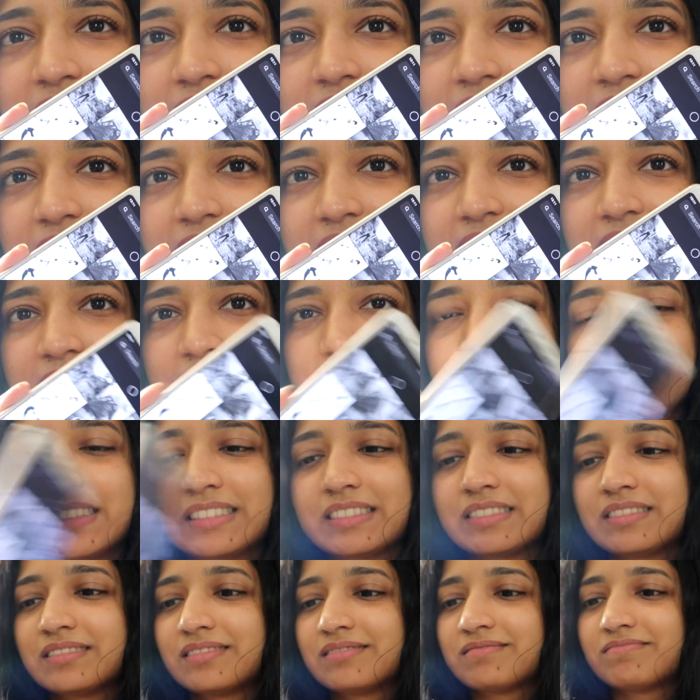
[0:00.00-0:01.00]
yeah,
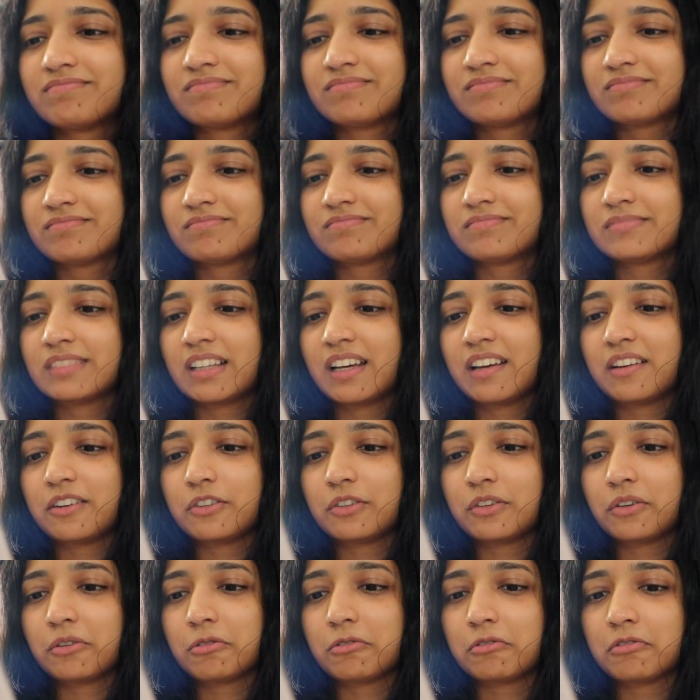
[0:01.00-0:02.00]
I
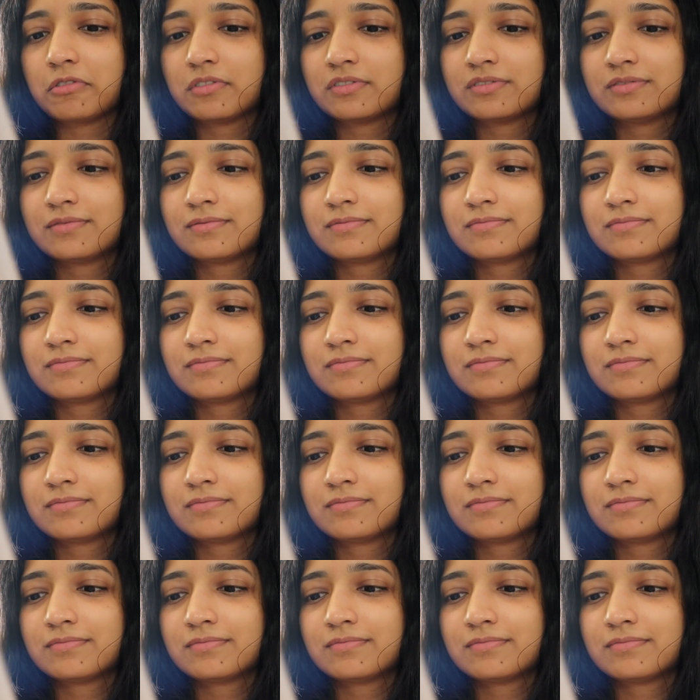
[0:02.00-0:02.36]
don't know.